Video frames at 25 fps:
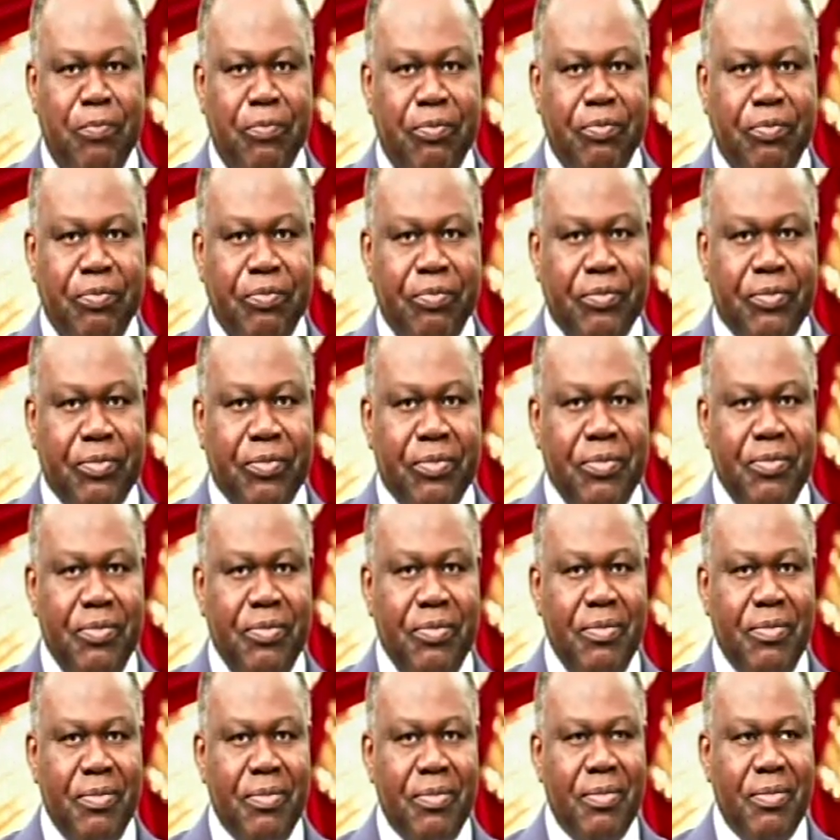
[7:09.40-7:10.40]

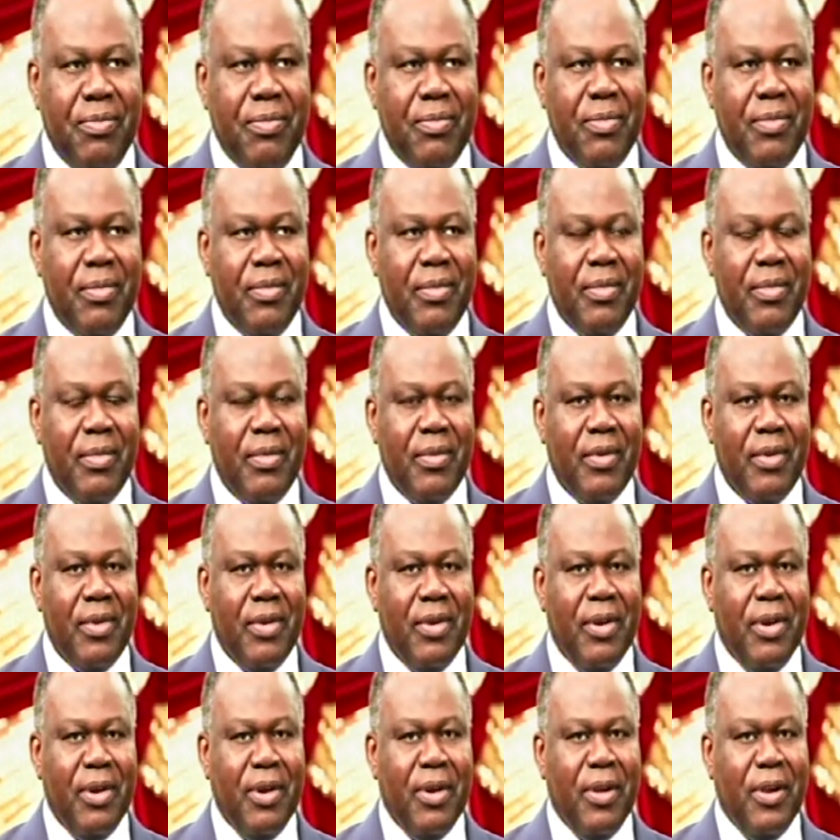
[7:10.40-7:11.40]

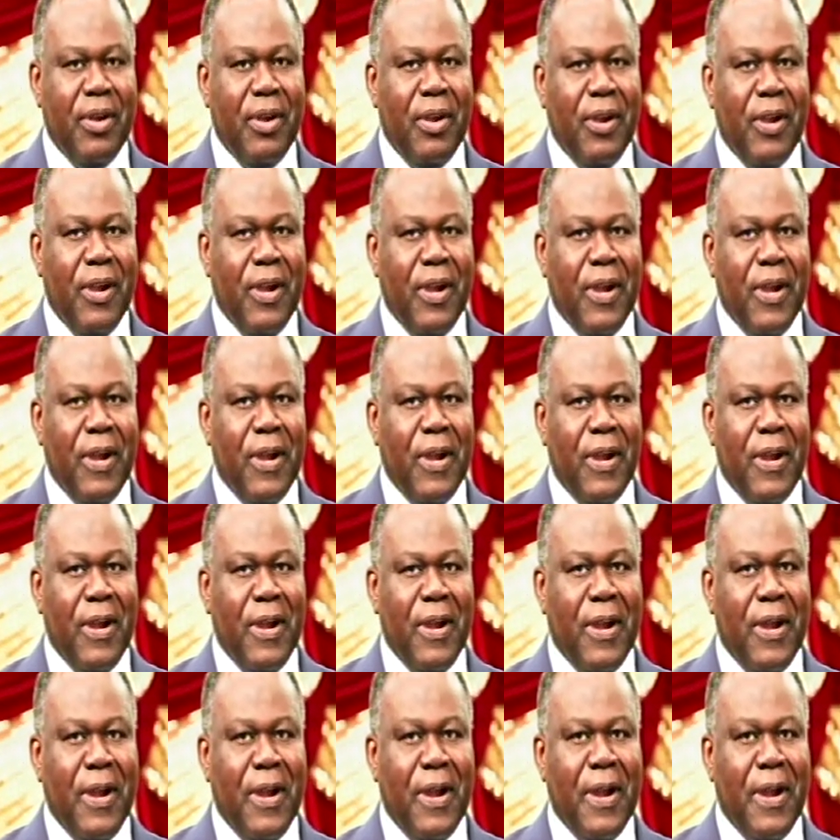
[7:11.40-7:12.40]

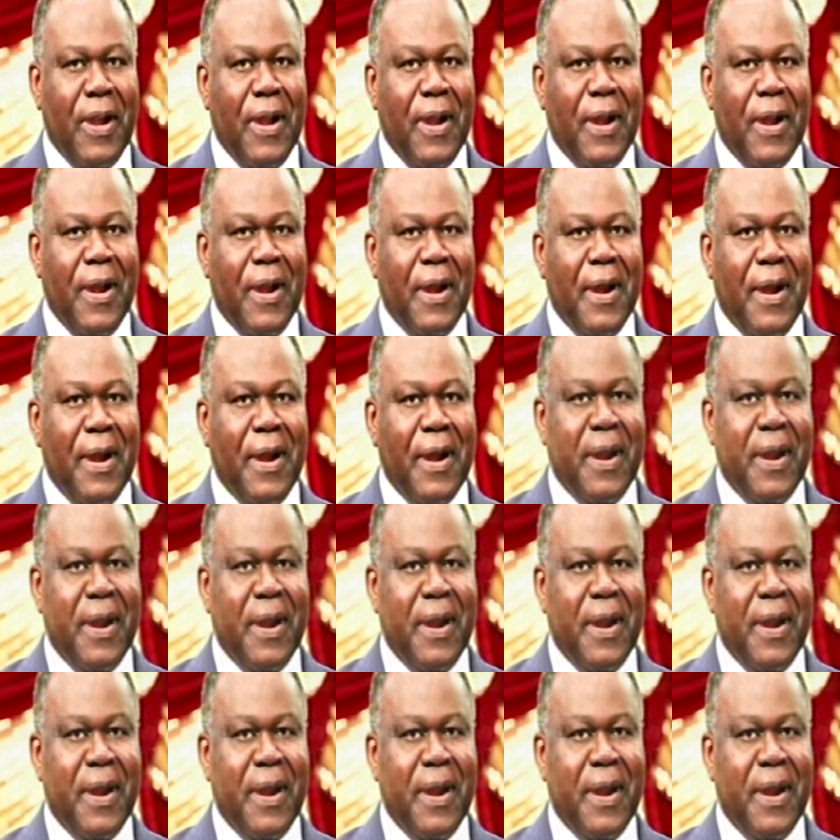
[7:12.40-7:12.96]
No one is speaking in this clip.